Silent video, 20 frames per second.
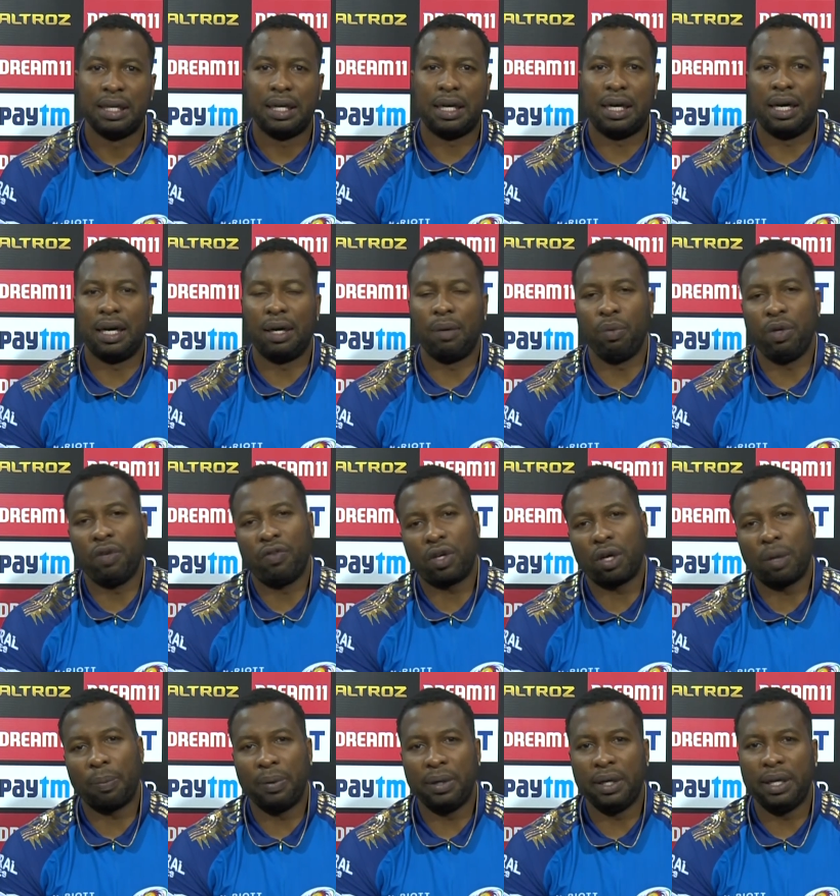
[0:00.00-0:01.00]
We have a
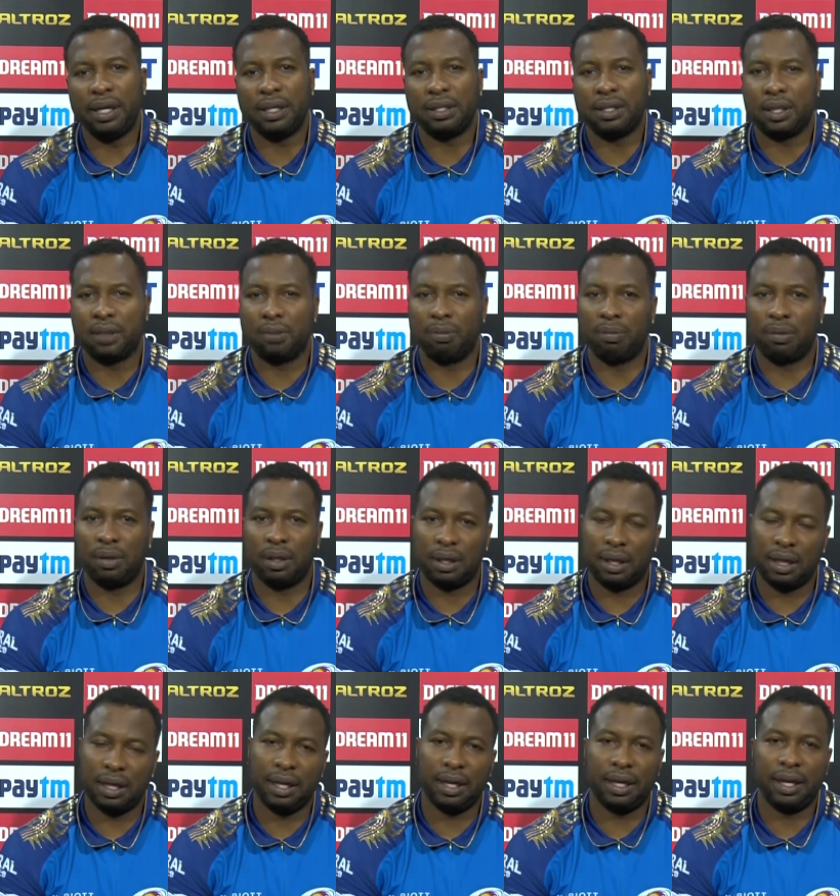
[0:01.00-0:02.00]
couple of days
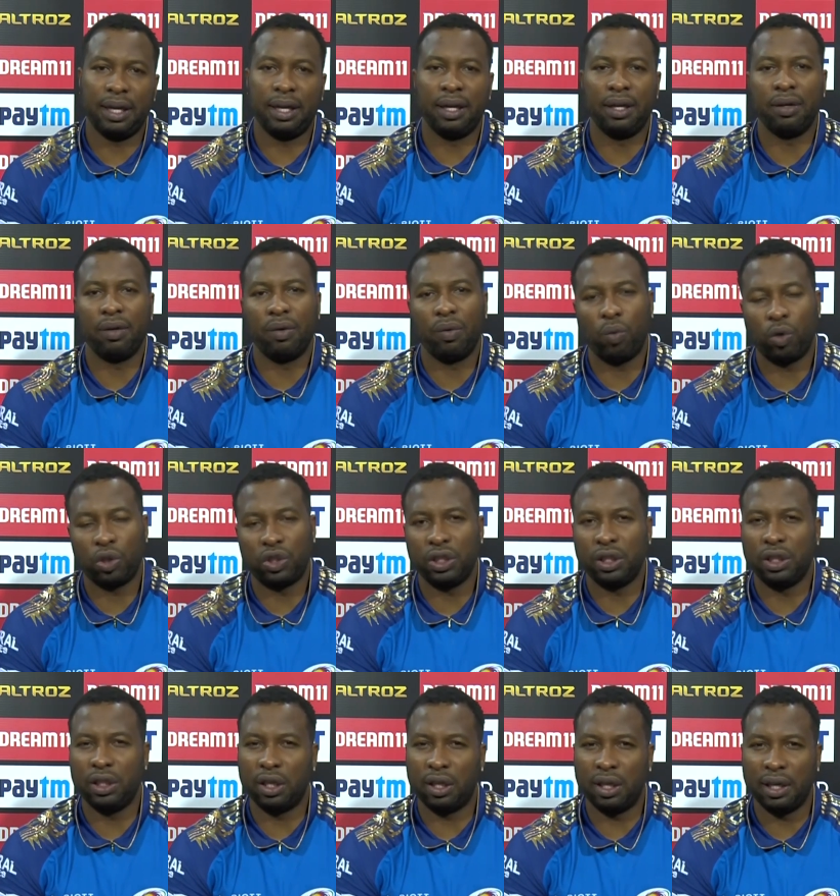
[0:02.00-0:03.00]
thinking, watching
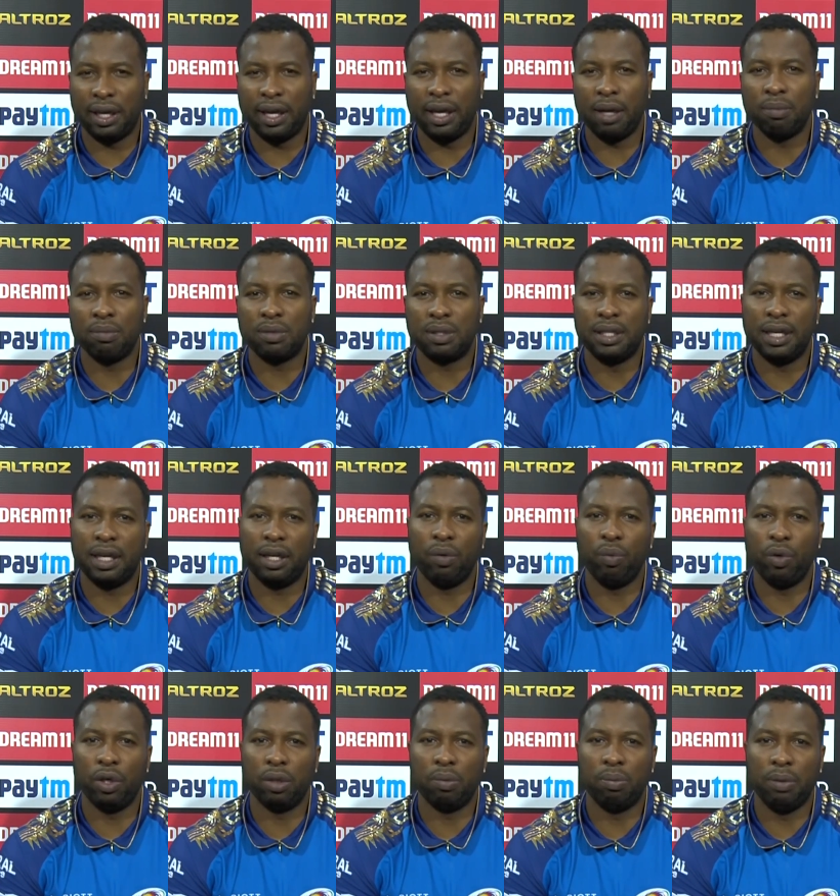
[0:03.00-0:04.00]
the other games, then
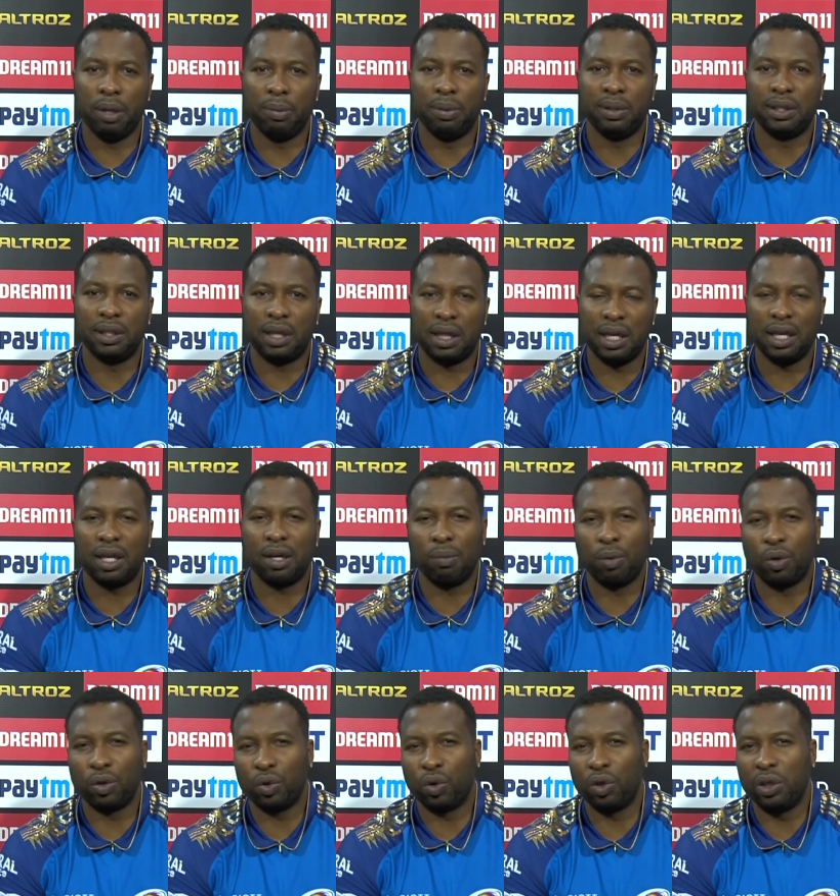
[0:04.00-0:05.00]
we'll be able to think
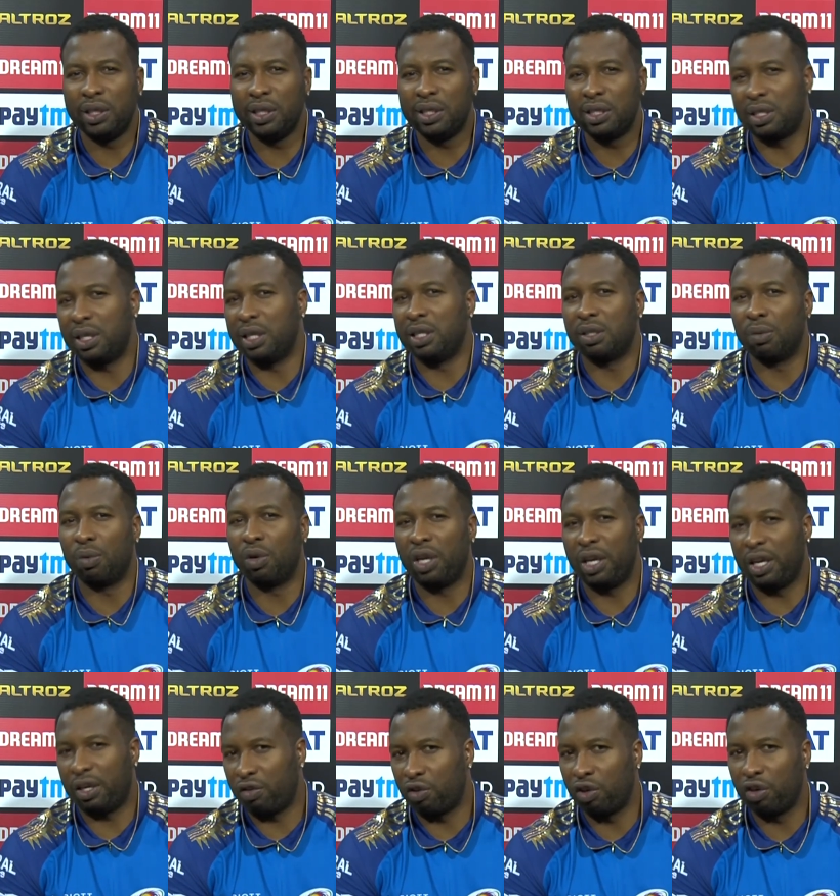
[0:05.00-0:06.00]
about all these things about
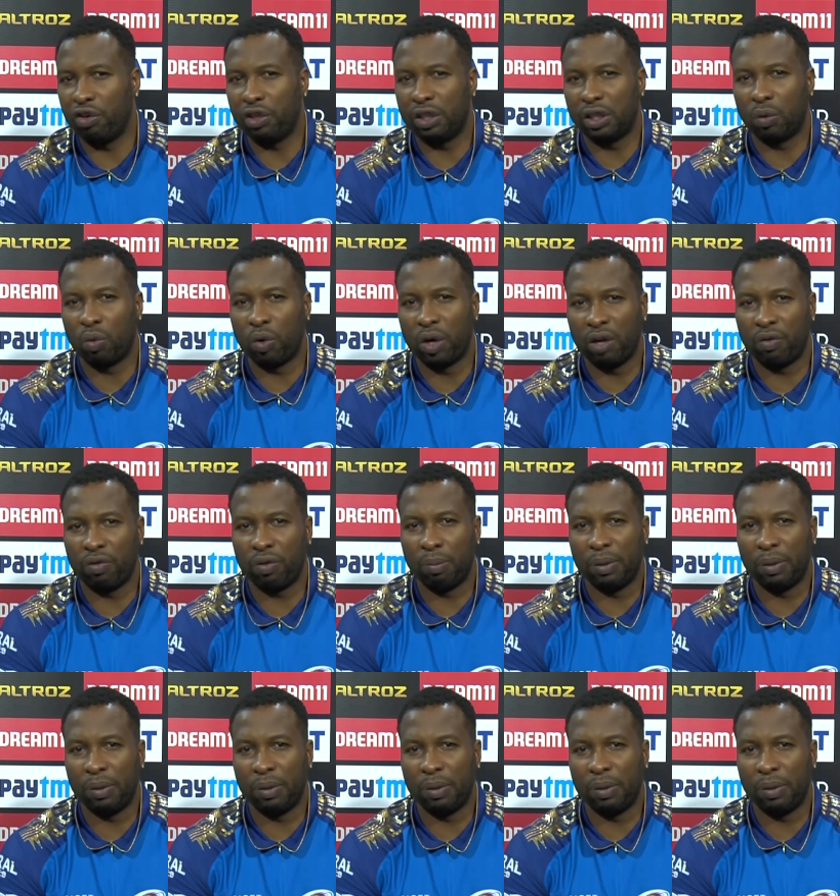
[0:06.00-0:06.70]
net run rate and whatever.